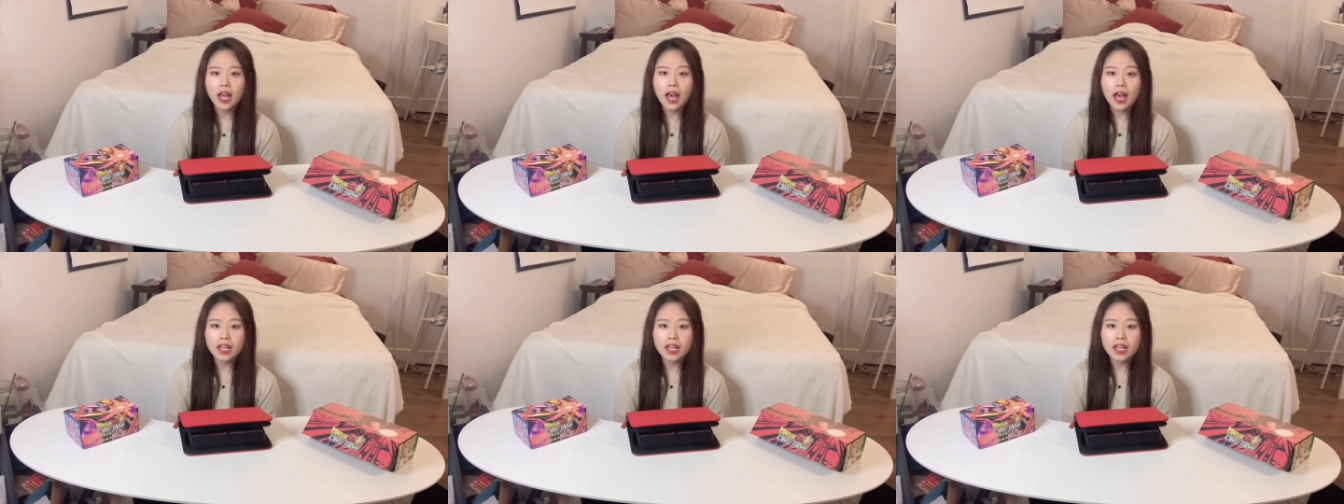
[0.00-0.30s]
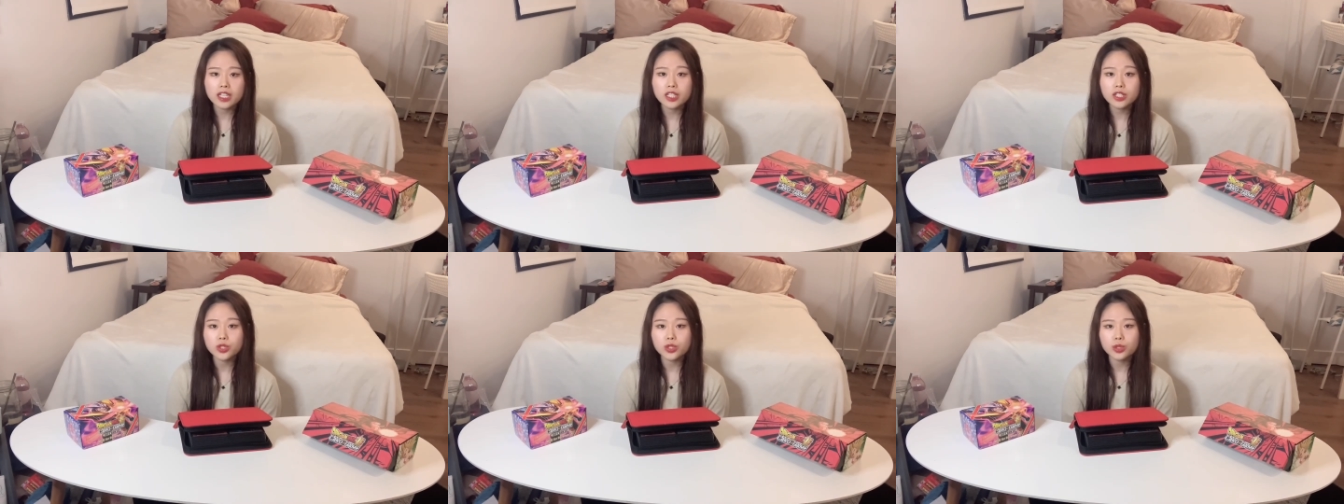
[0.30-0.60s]
I
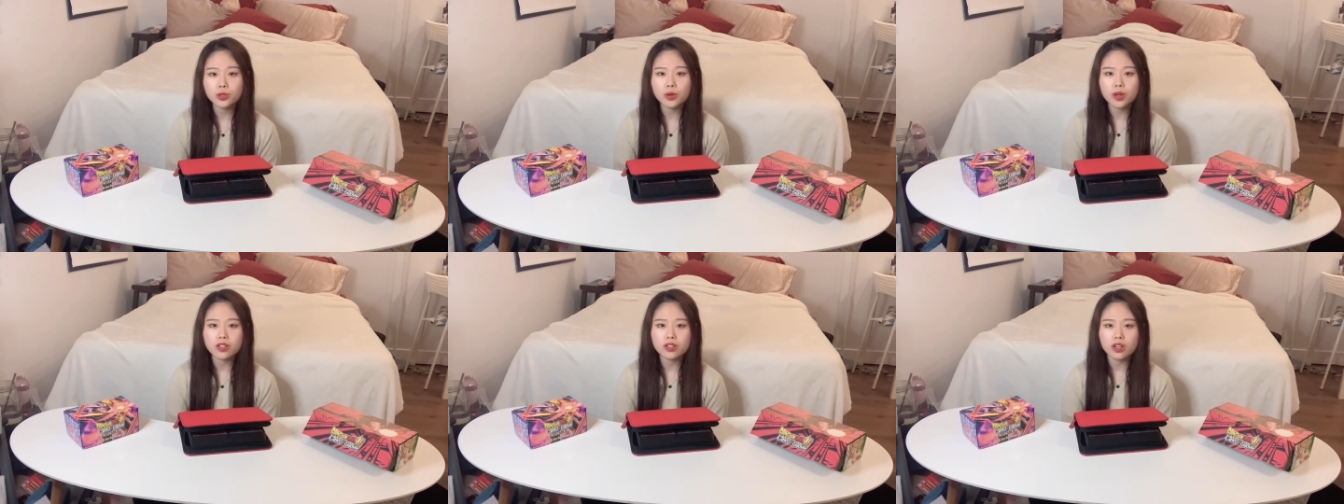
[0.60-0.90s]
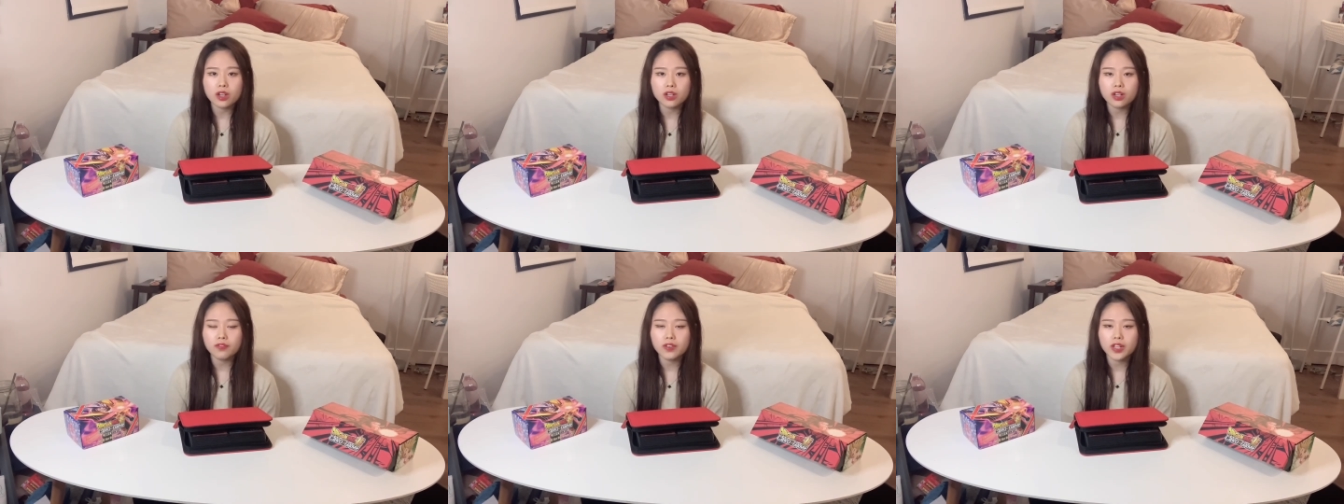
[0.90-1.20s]
could do
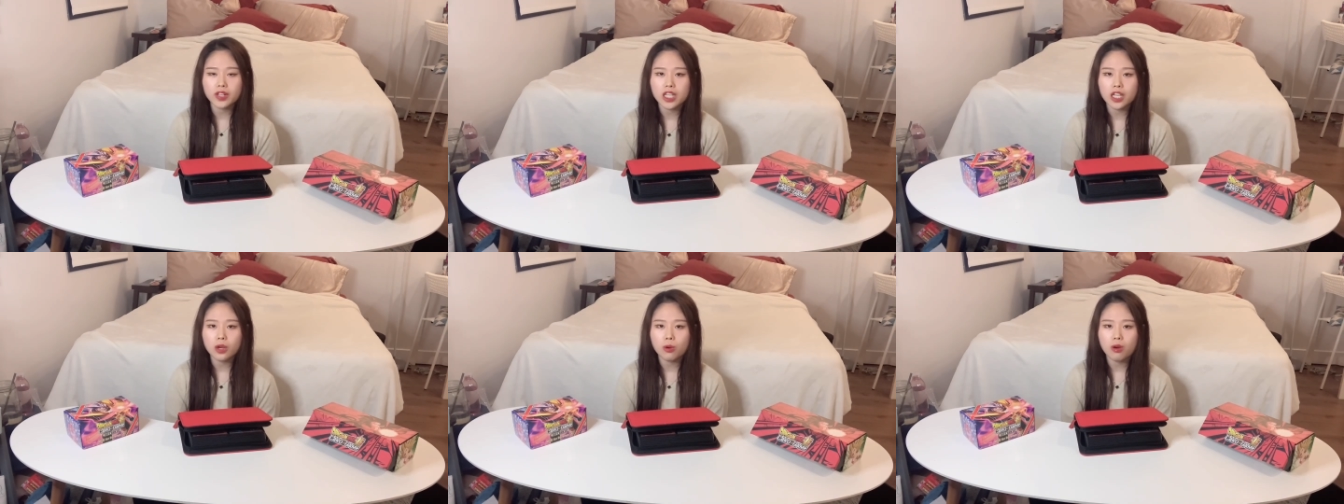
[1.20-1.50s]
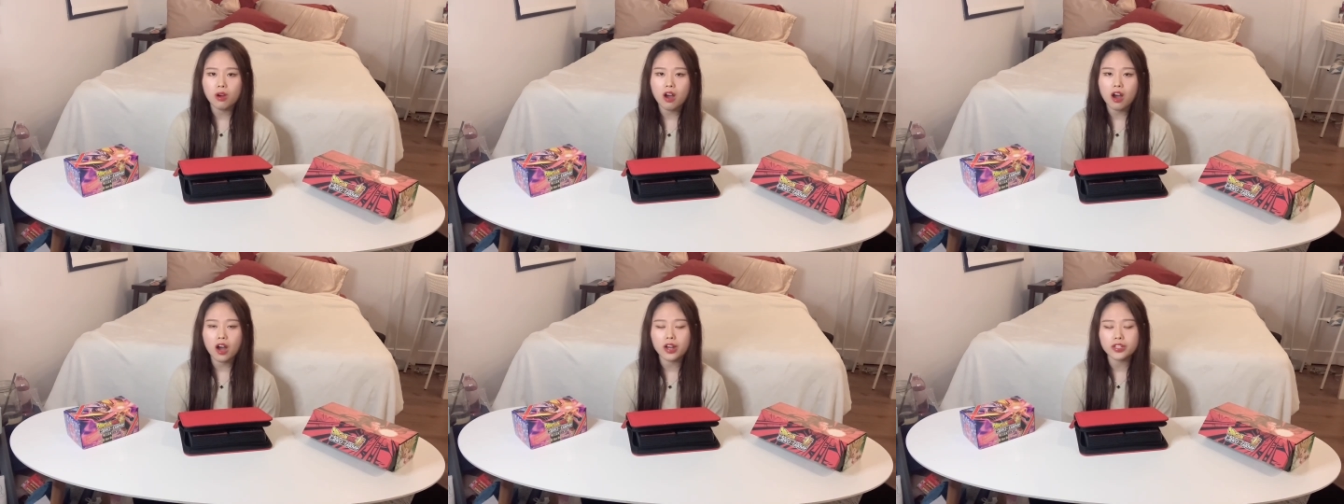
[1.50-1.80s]
another video
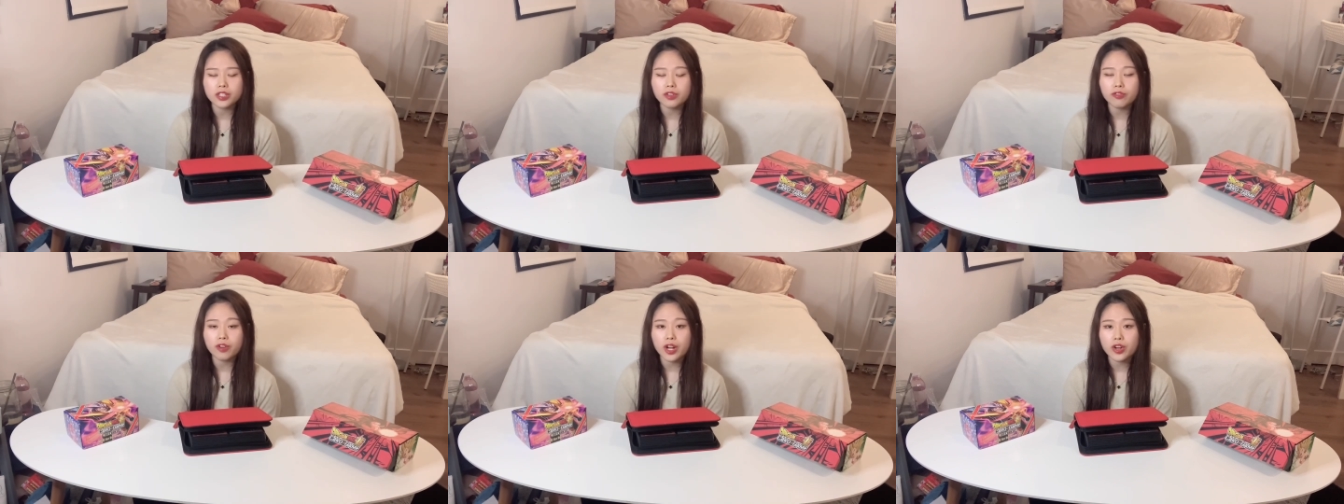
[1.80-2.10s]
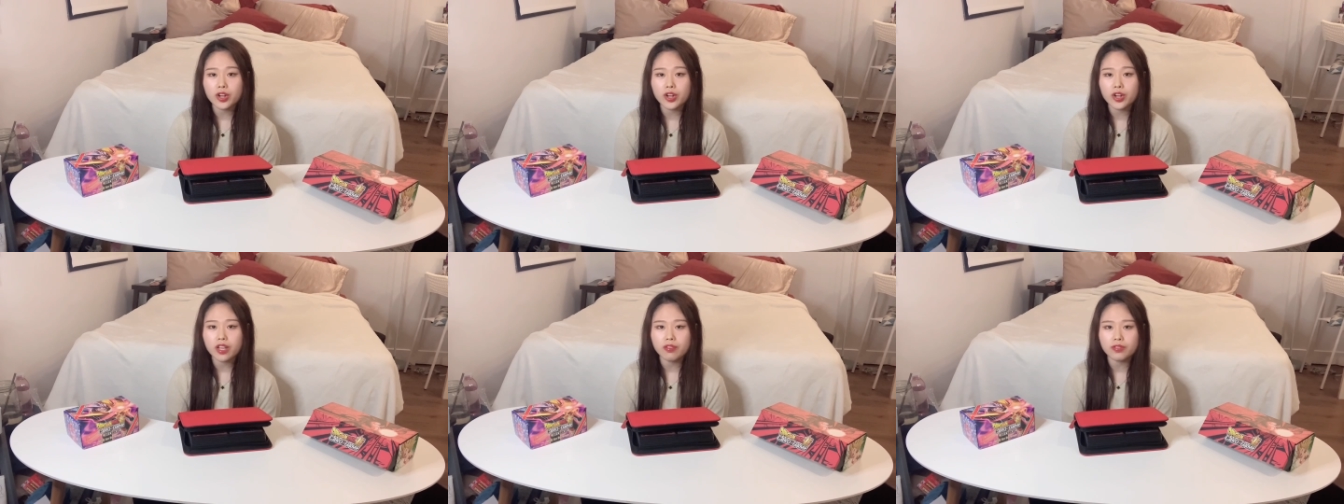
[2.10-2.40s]
on the
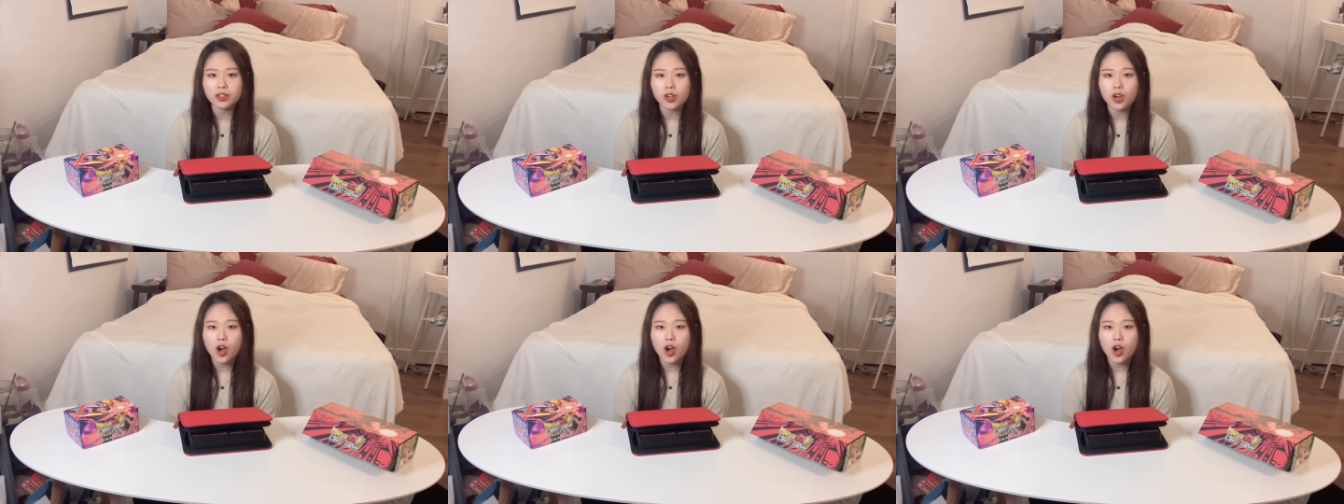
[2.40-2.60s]
rarity of the